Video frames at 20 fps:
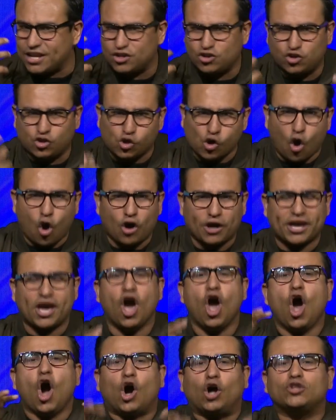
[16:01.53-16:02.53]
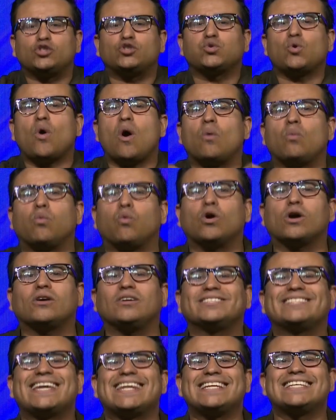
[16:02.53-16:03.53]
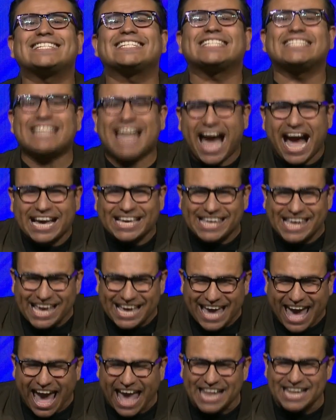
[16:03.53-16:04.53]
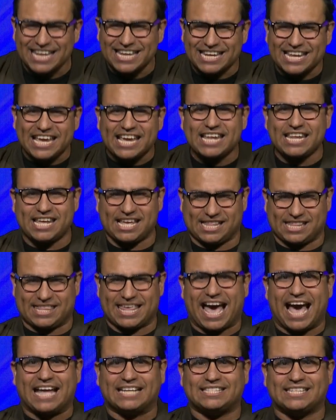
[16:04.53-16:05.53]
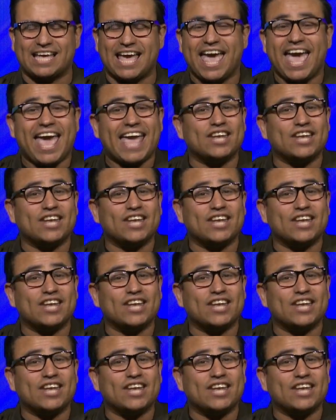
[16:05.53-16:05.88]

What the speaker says: and joy onto a world that is lacking and needing that.